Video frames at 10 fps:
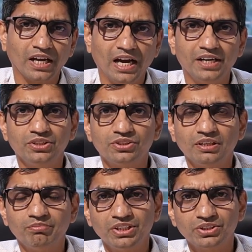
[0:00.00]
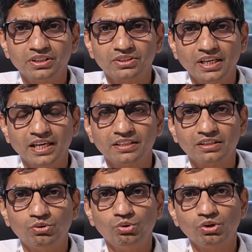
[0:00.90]
Additional measures
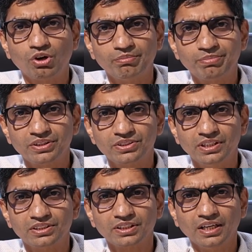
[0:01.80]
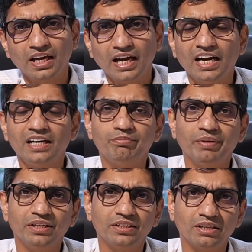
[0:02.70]
like cool compresses and
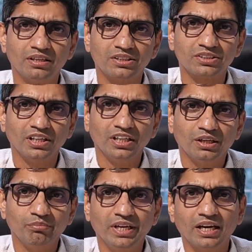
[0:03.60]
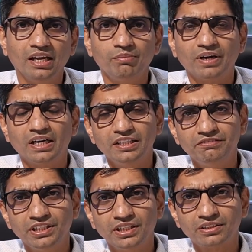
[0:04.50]
painkillers may help
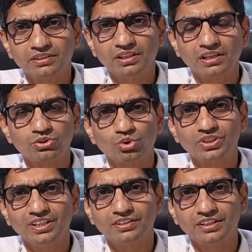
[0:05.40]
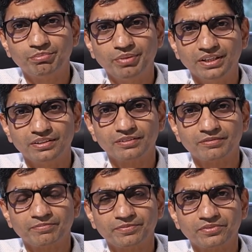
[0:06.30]
alleviate the associated pain.
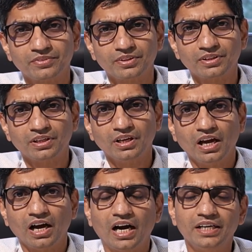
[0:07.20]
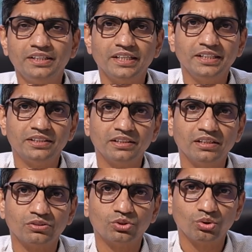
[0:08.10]

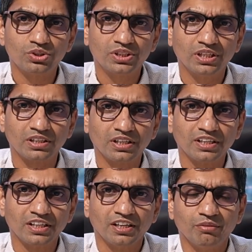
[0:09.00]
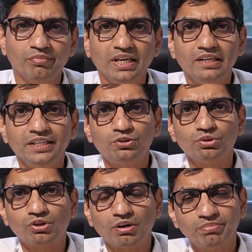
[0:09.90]
Untreated zoster may lead to
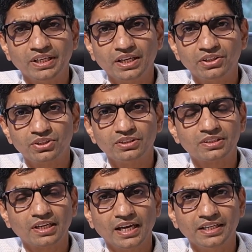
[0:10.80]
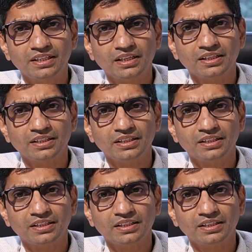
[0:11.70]
complications like